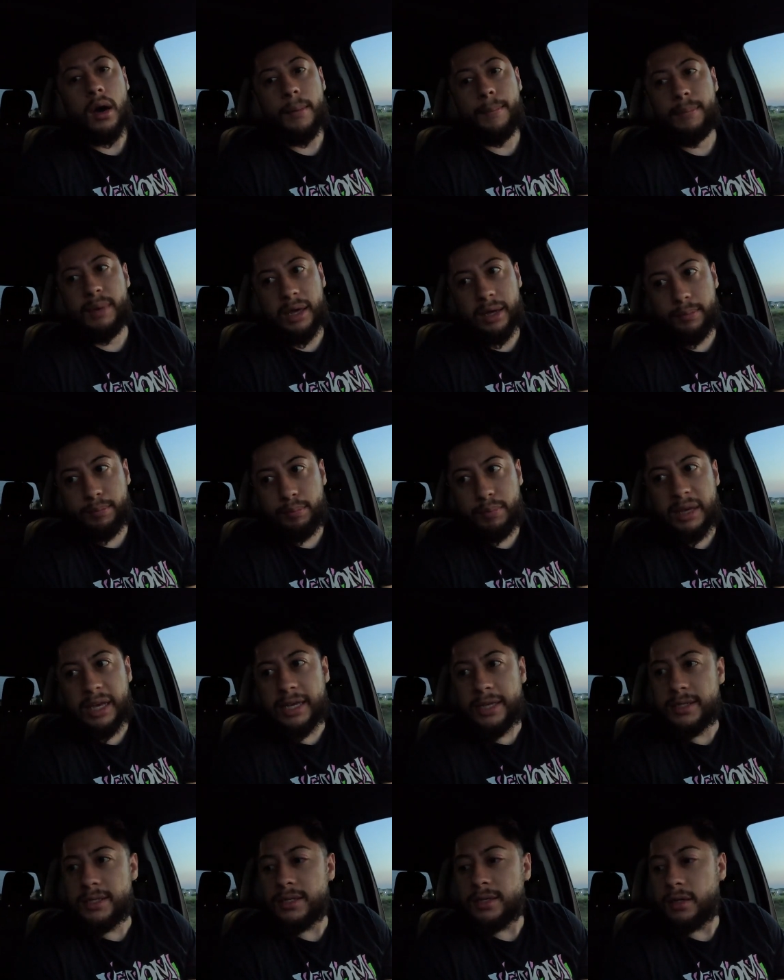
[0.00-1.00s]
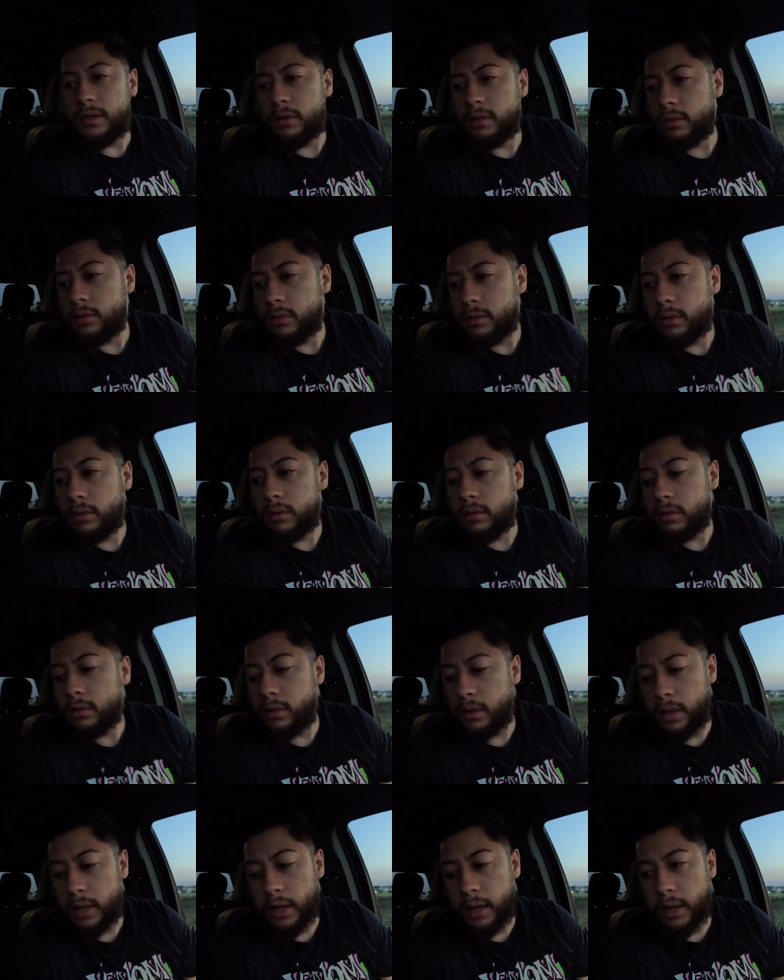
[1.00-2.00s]
big beast
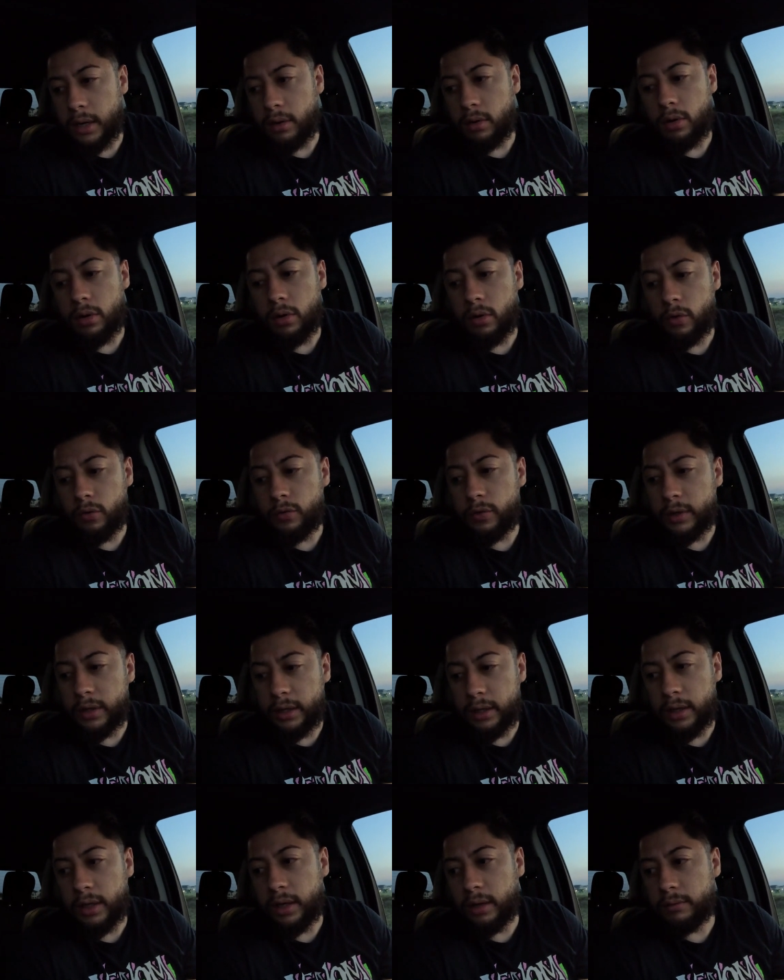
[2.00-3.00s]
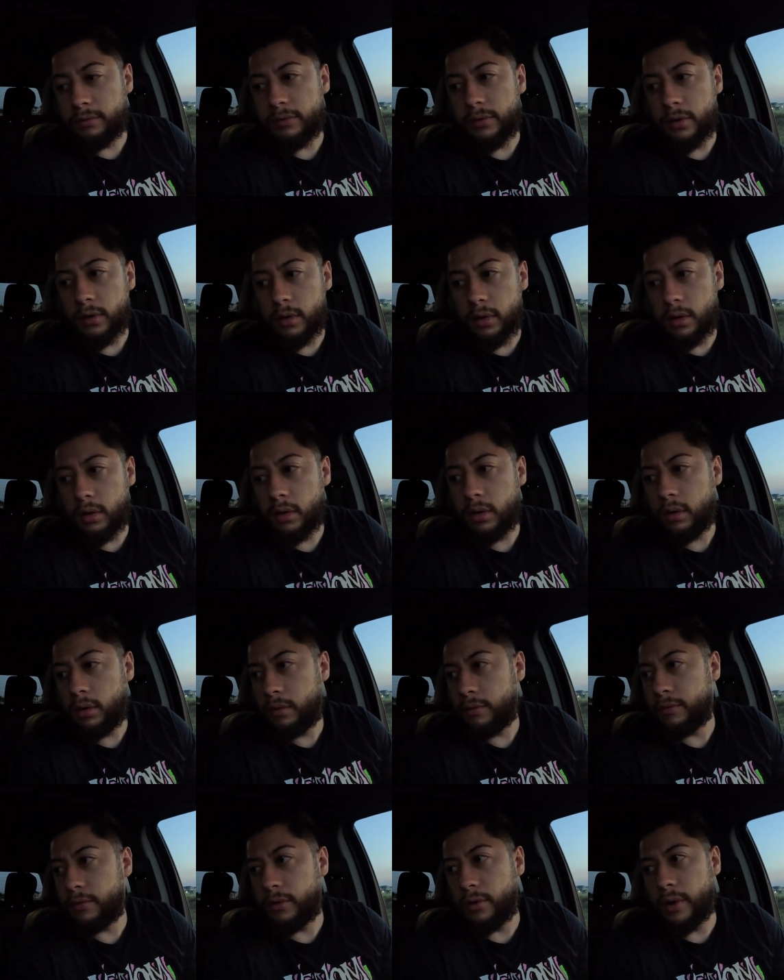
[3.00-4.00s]
that will hopefully keep for
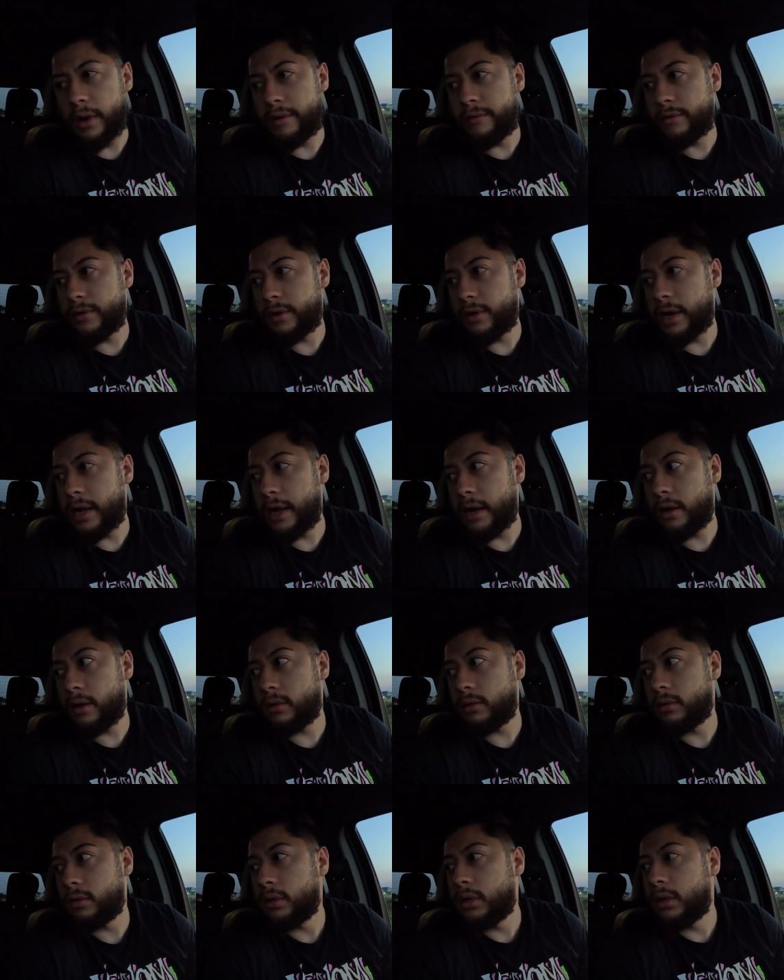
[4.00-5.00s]
forever now,